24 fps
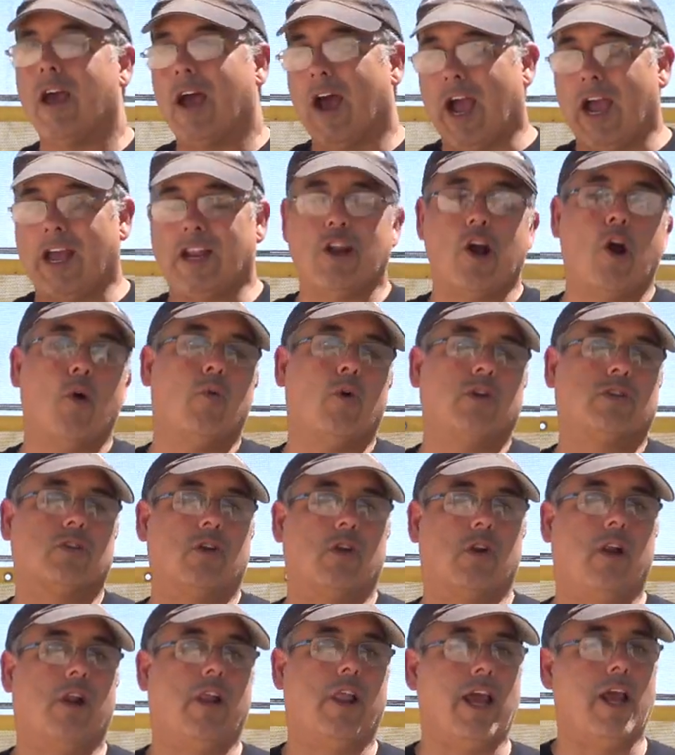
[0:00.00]
I know what's
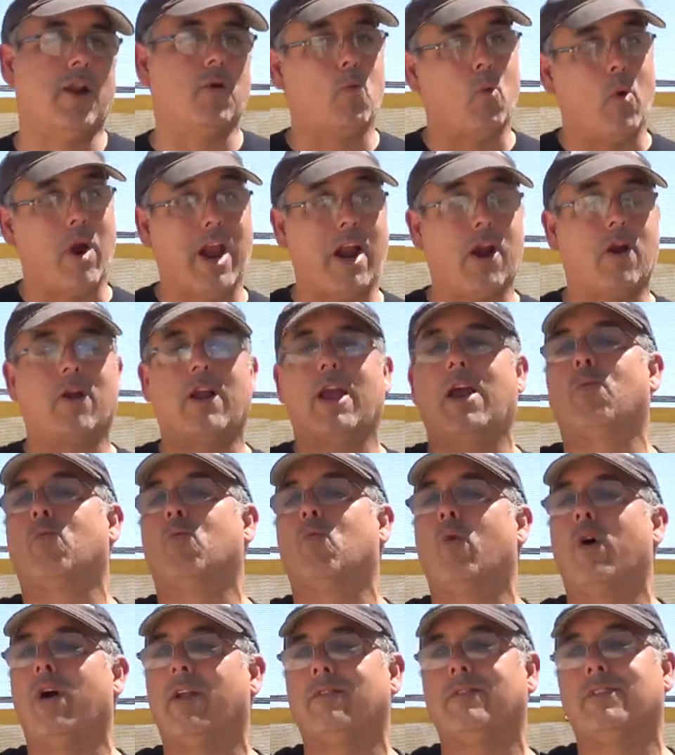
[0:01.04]
gonna land where at
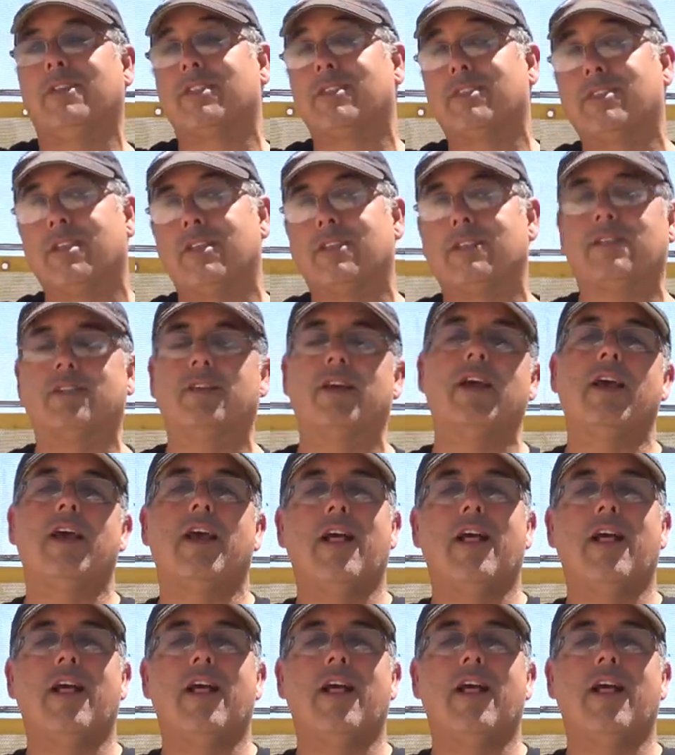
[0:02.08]
what distance.